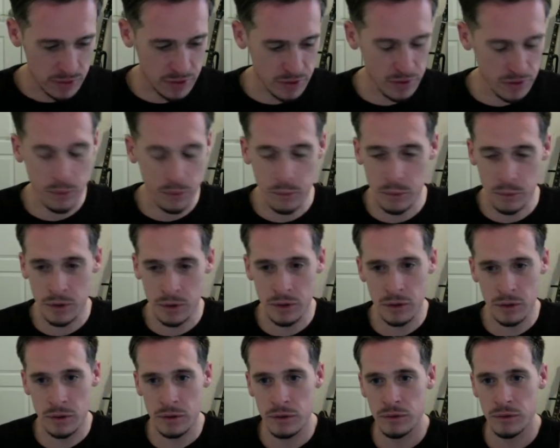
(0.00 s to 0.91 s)
is a
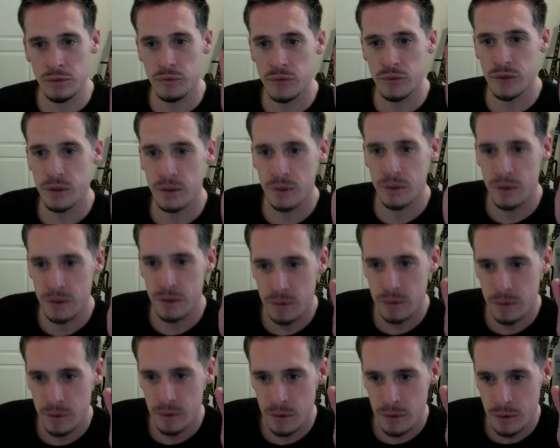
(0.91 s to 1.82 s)
weird feeling
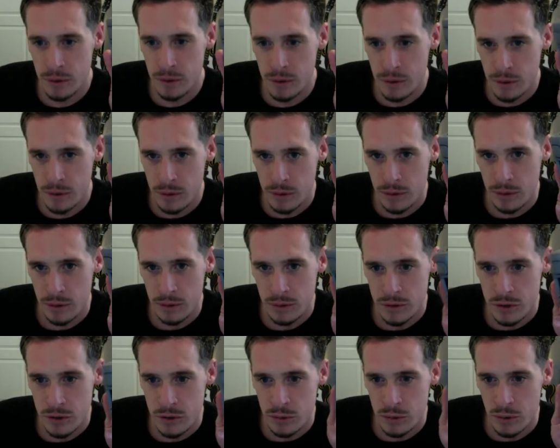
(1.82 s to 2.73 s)

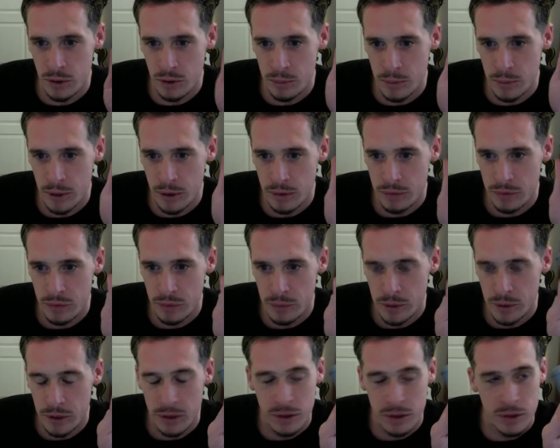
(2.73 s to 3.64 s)
Squonk mod for
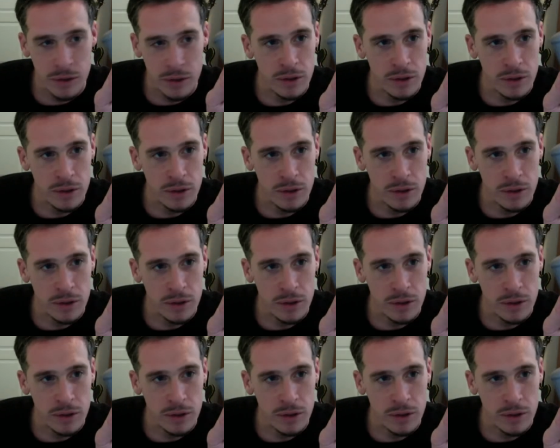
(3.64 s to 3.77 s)
me,